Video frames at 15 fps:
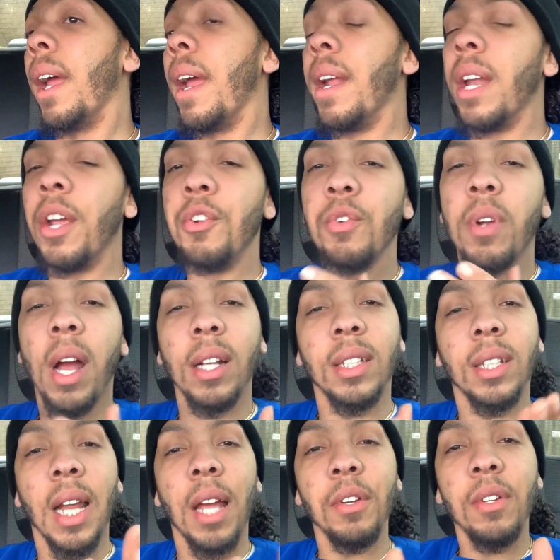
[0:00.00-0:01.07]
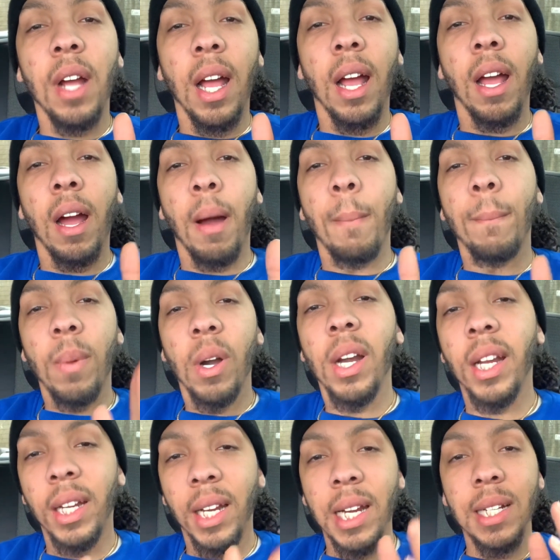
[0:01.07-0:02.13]
And then you got slapped. You got a murder
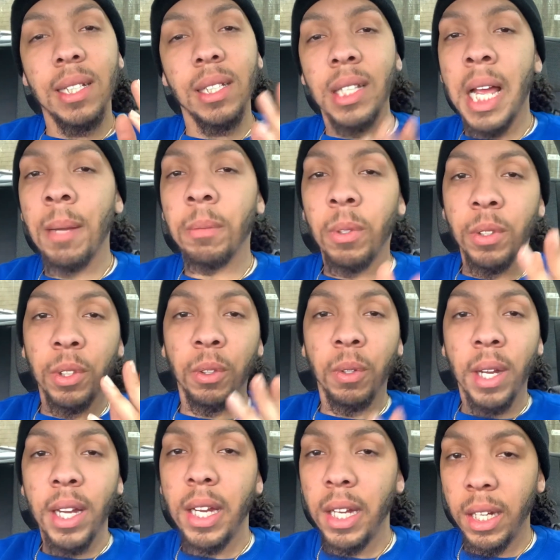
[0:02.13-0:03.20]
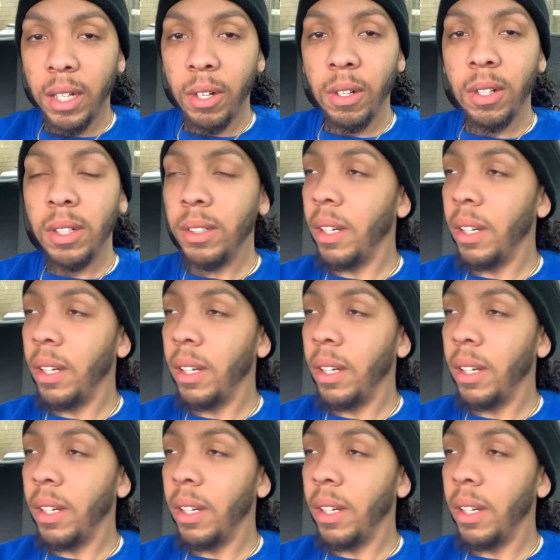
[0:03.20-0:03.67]
case slapped on your head, huh?